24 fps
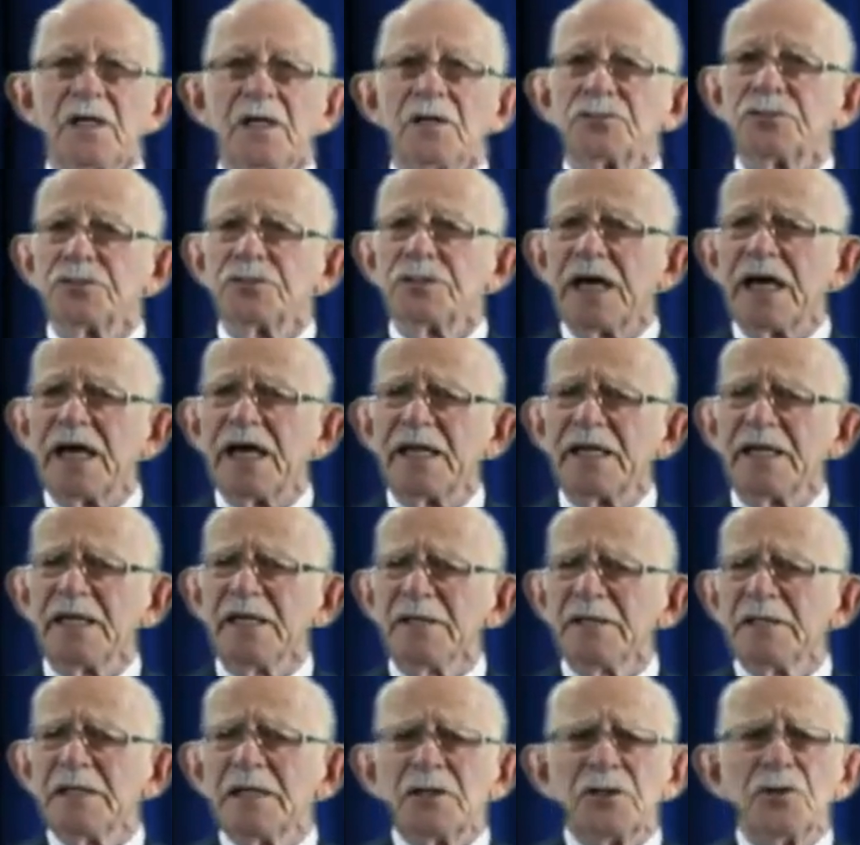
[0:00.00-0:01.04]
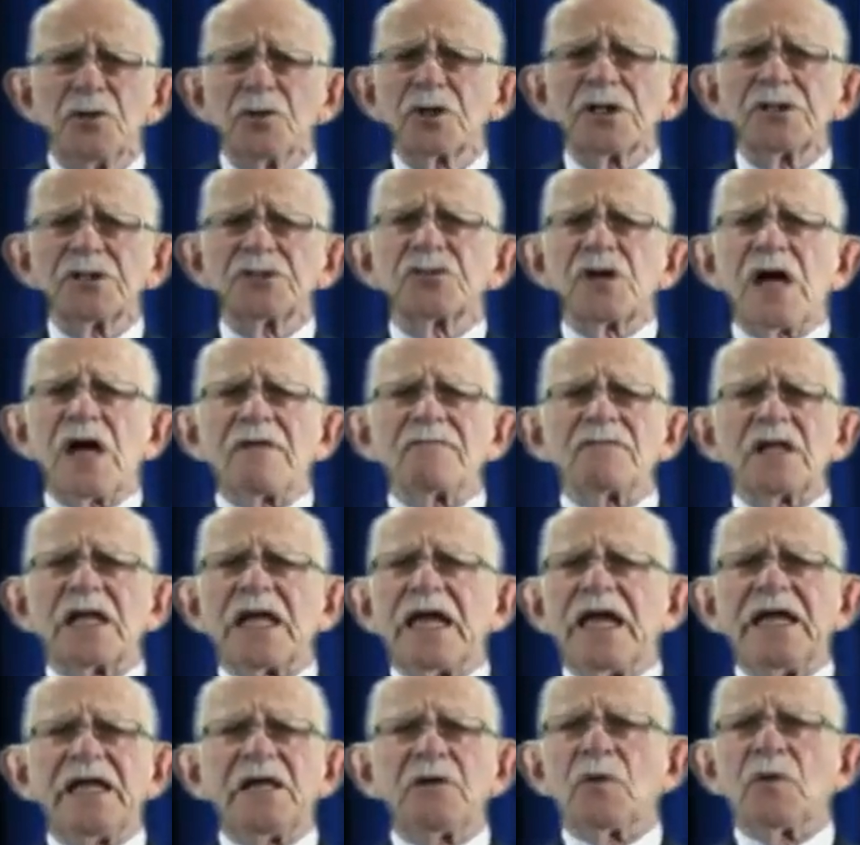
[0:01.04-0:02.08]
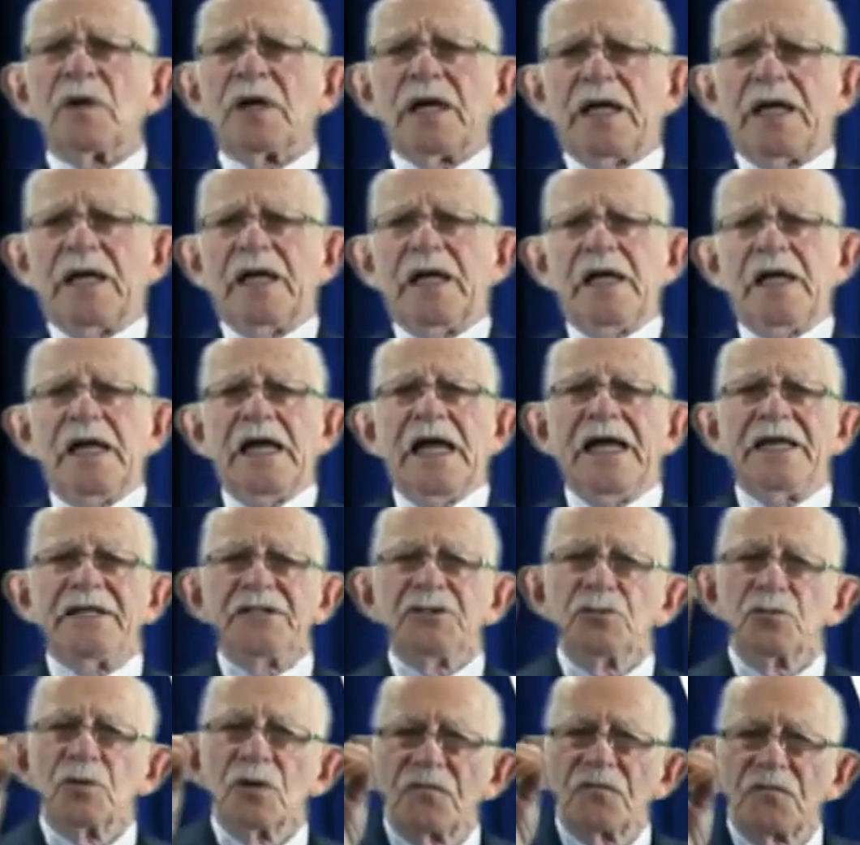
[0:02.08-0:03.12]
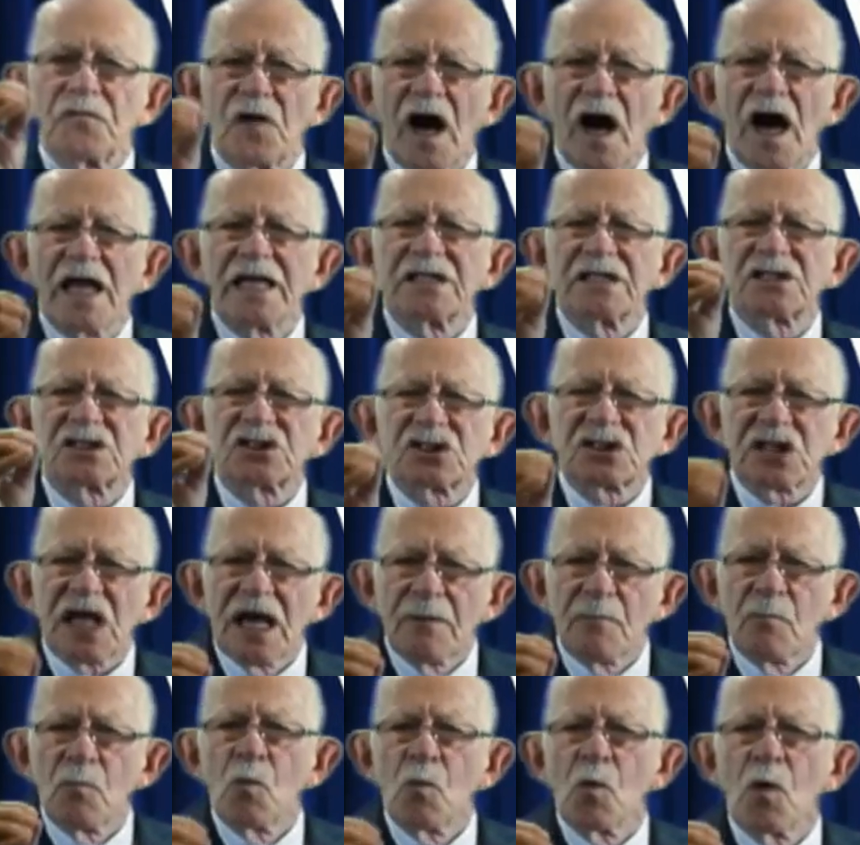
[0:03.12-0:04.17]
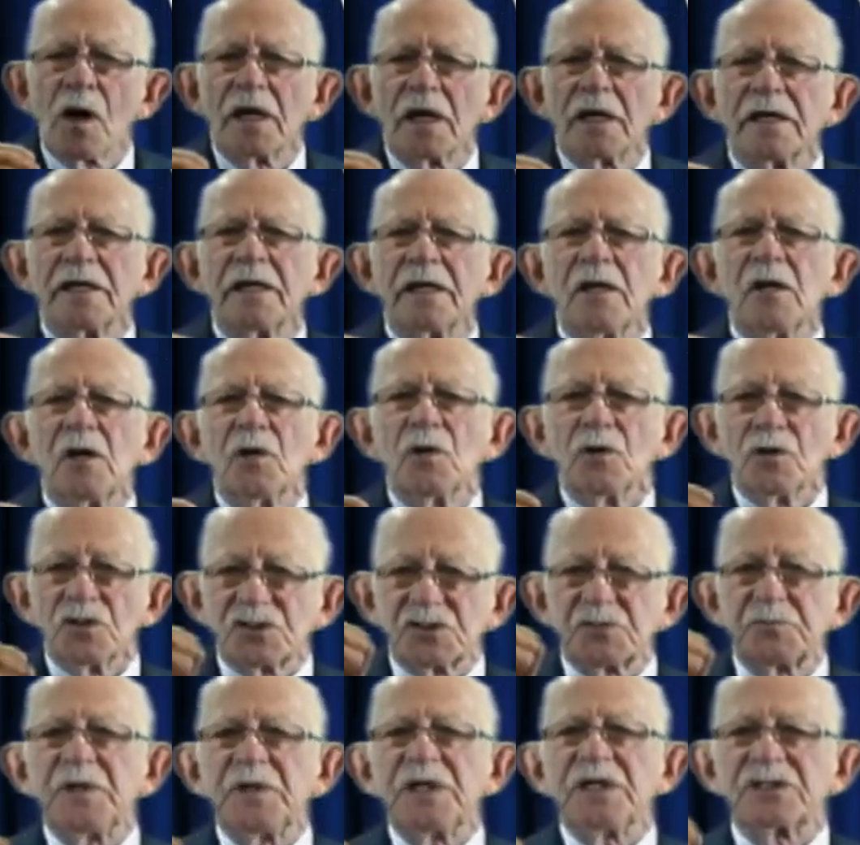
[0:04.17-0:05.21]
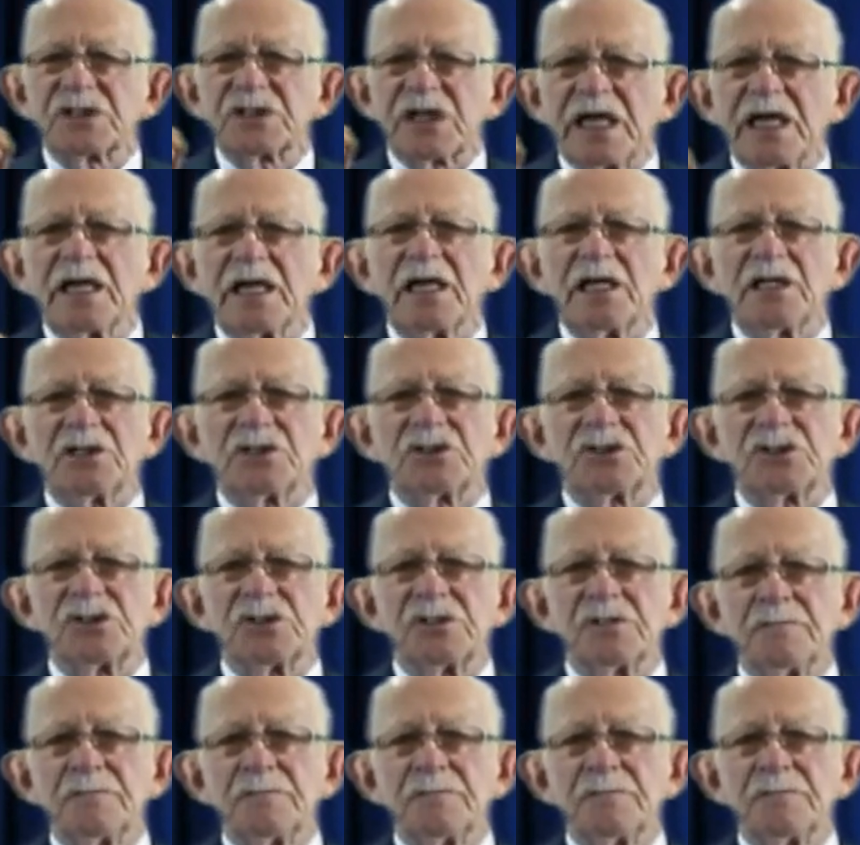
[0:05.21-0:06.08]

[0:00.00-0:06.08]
Today, you can travel anywhere and you will find someone who speaks English.